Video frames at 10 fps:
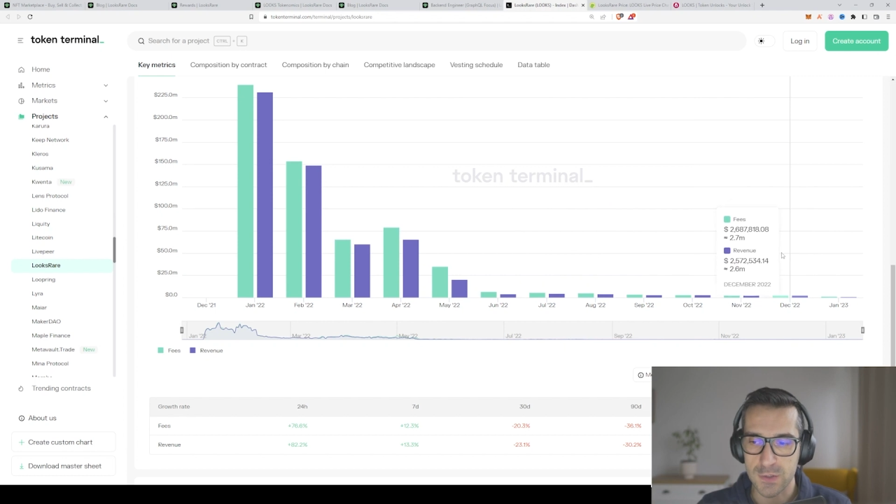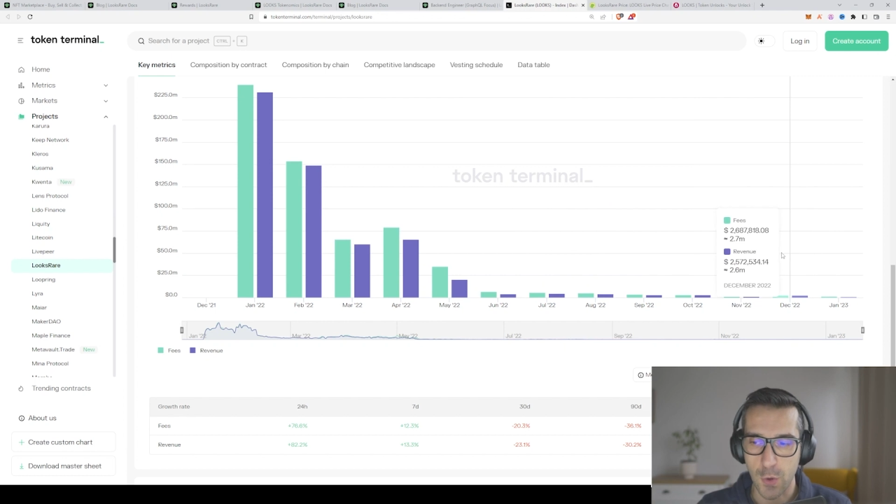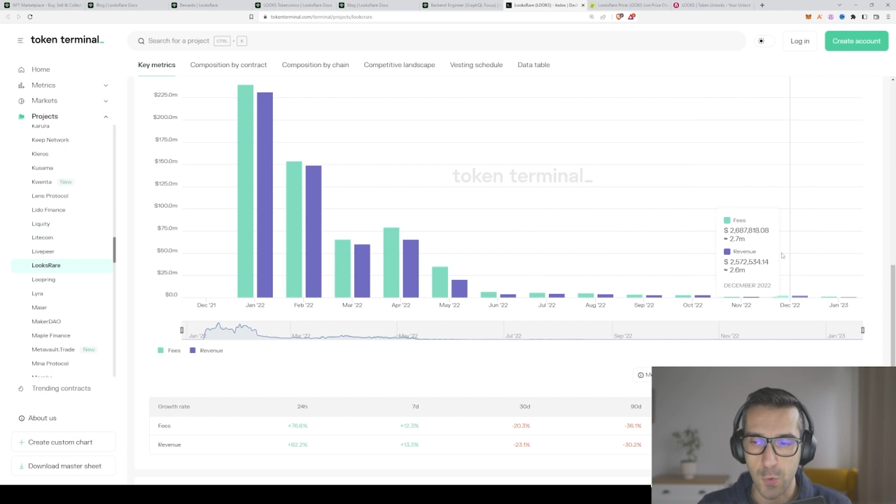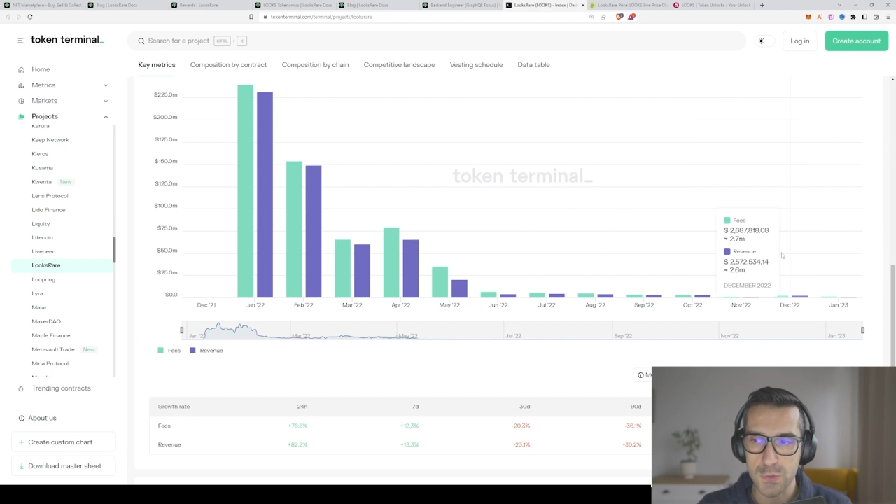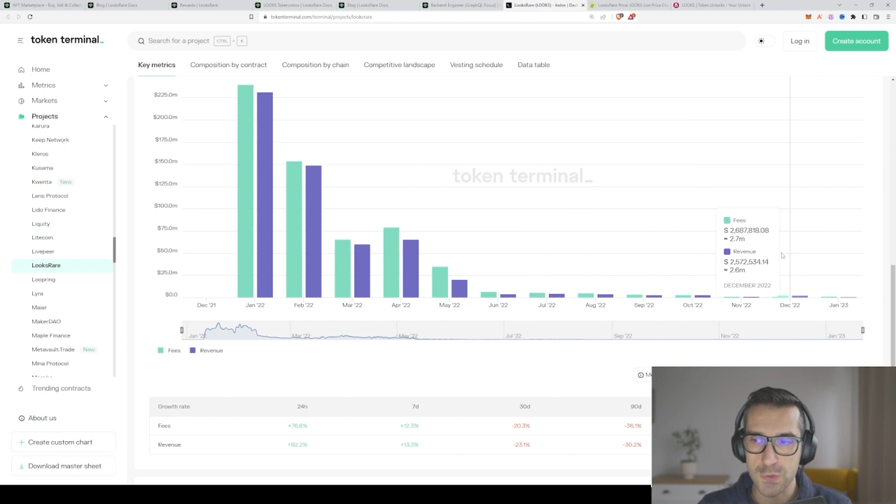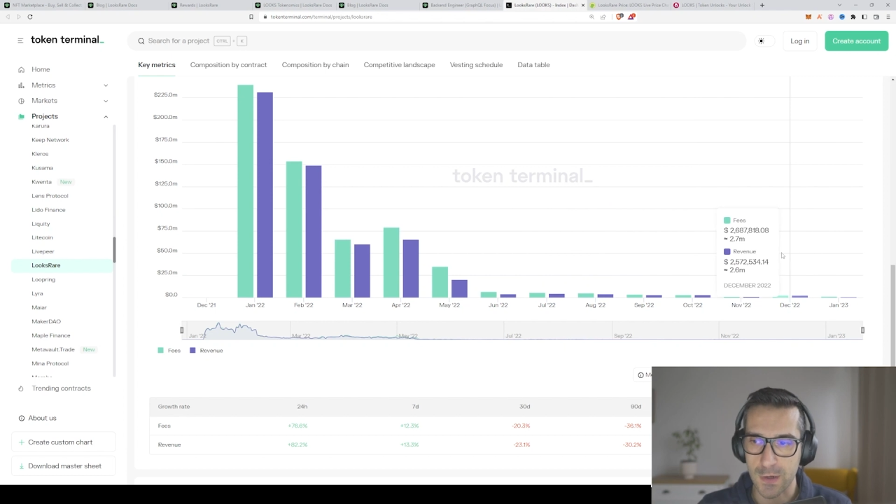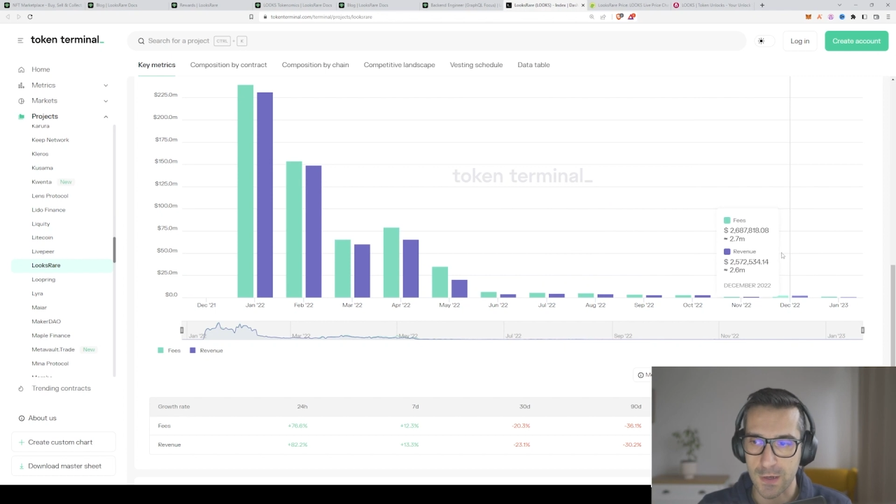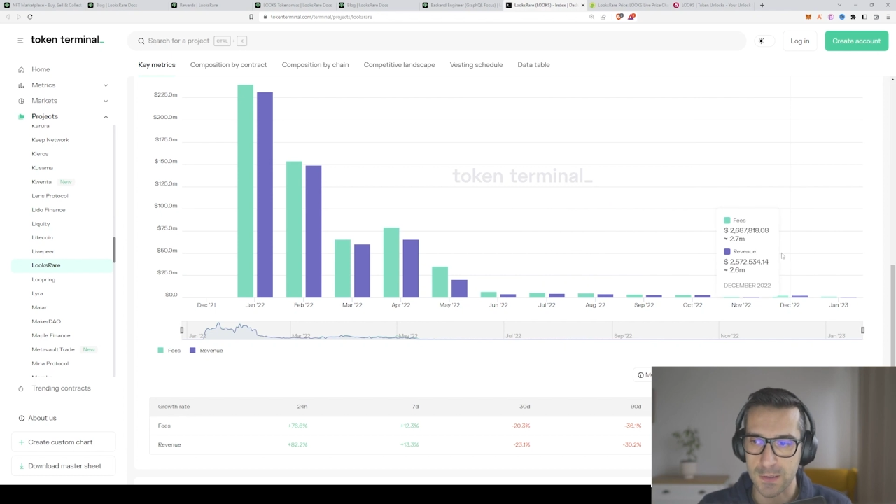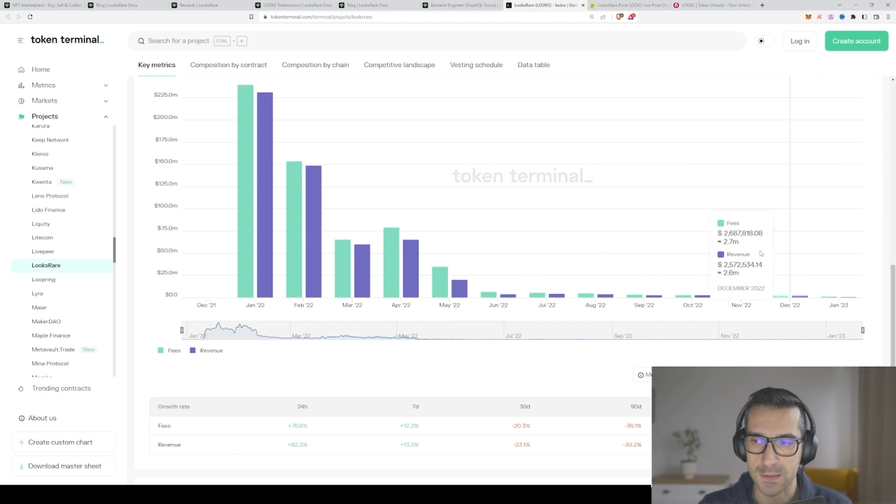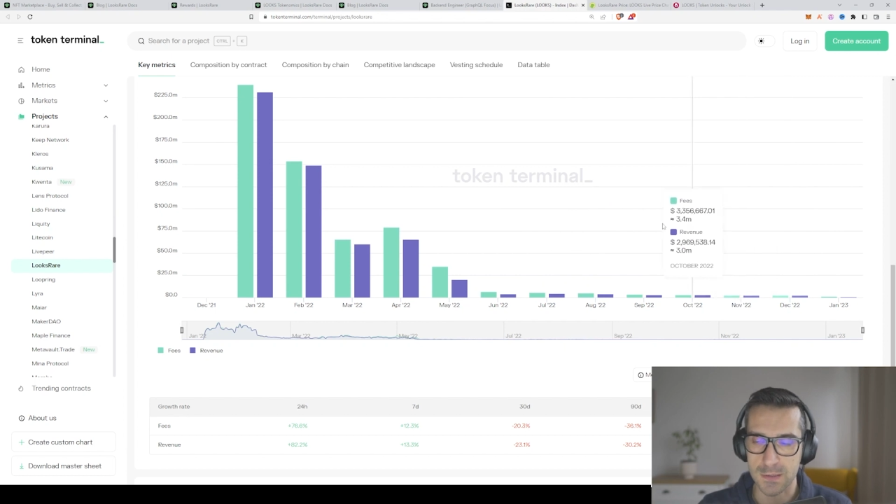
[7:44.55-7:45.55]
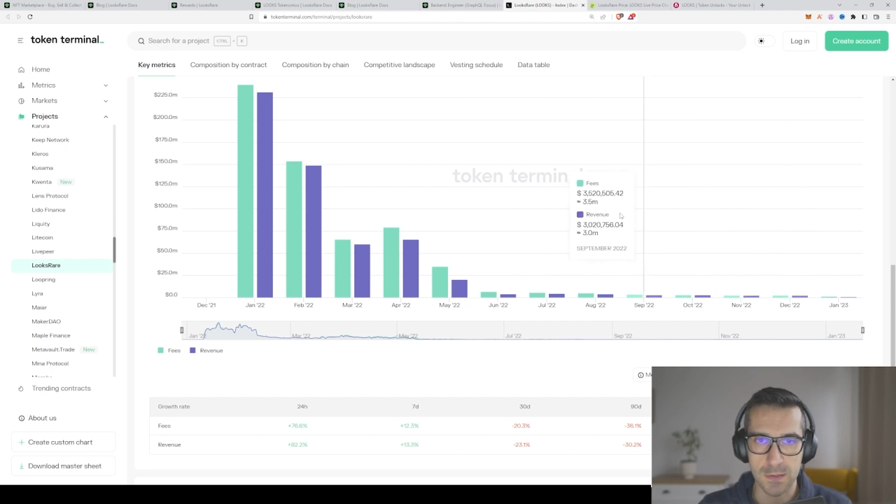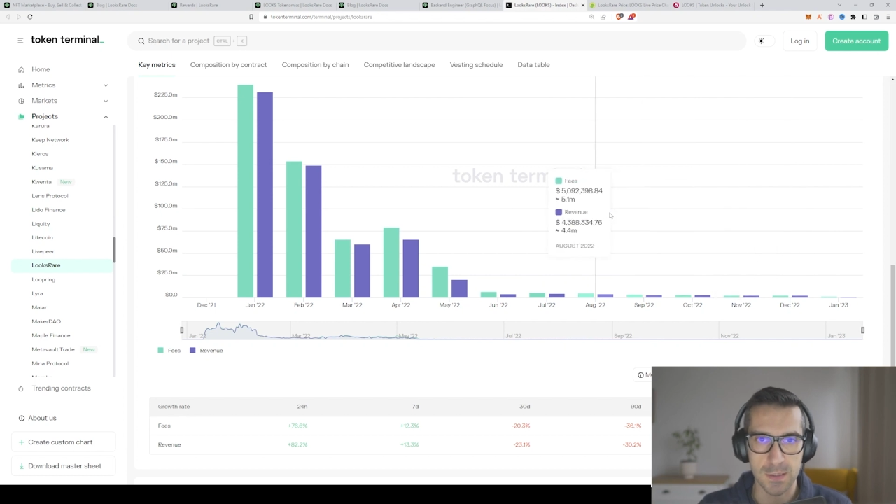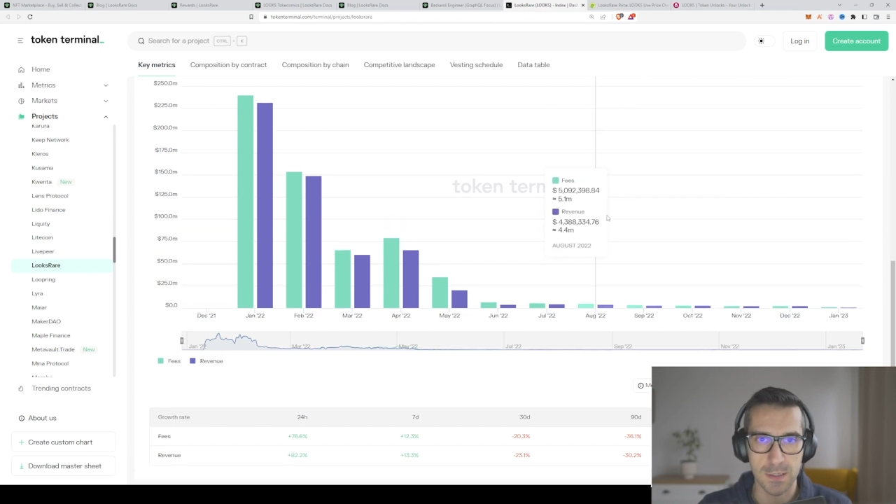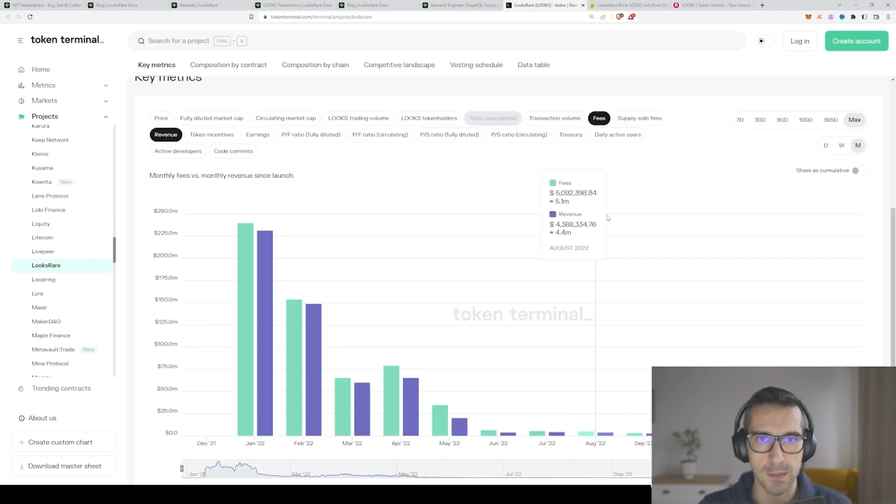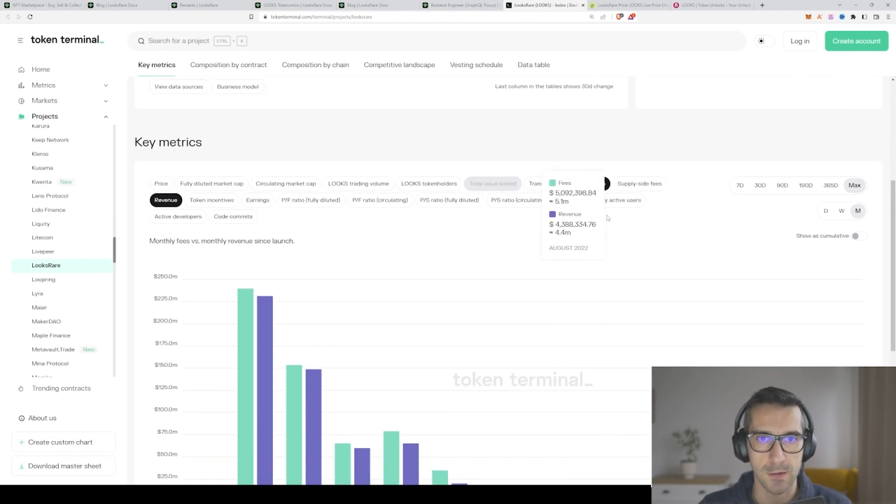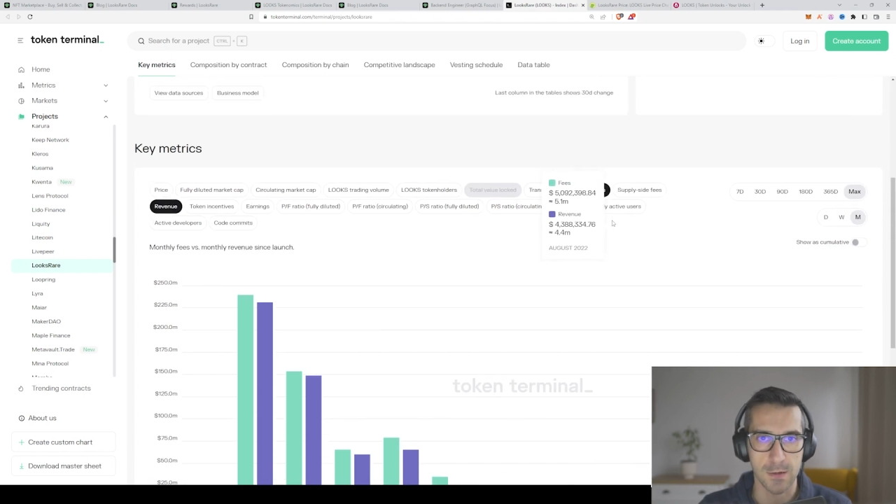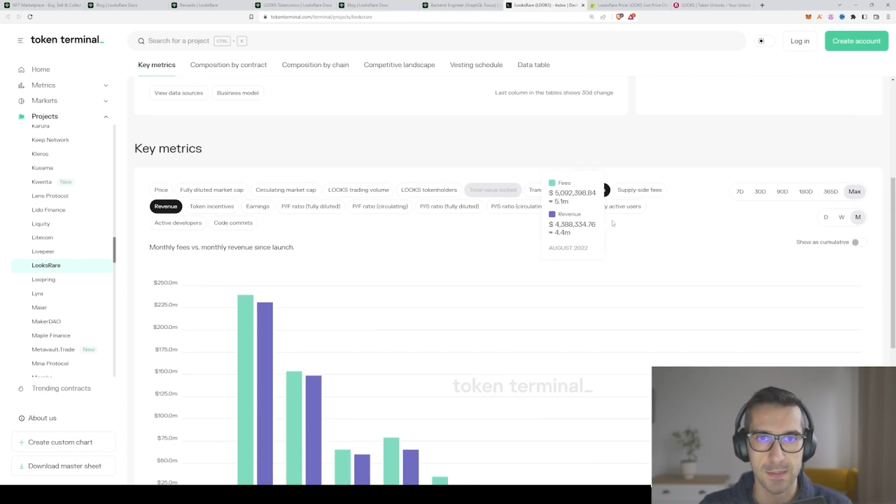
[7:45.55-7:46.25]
also a concern here